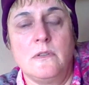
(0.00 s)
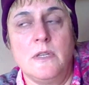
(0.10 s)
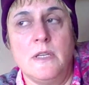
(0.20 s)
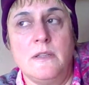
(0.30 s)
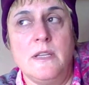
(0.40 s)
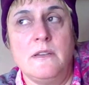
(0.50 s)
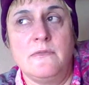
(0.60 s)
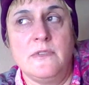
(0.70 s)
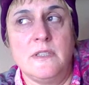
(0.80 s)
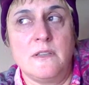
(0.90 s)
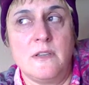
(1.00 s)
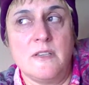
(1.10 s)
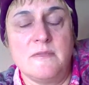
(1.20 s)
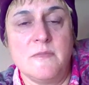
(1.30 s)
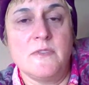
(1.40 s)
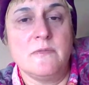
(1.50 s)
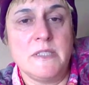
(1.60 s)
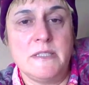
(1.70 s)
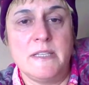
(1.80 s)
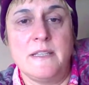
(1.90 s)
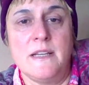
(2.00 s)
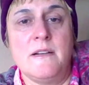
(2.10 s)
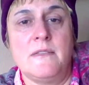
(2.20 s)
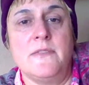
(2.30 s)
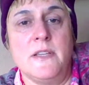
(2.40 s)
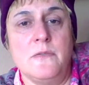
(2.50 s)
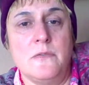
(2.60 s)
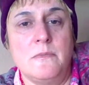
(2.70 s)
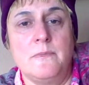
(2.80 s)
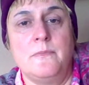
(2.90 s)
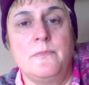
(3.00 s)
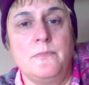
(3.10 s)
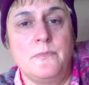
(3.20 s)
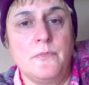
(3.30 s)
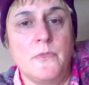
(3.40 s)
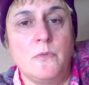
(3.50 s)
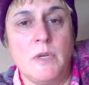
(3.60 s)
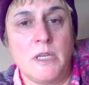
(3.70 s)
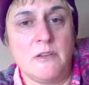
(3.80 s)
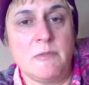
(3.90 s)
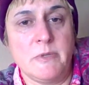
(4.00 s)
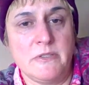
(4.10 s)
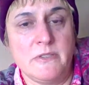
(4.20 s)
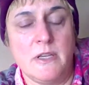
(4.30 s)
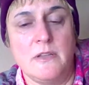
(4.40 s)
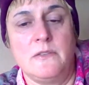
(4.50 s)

And the infinite cosmos will take care of you. 100%.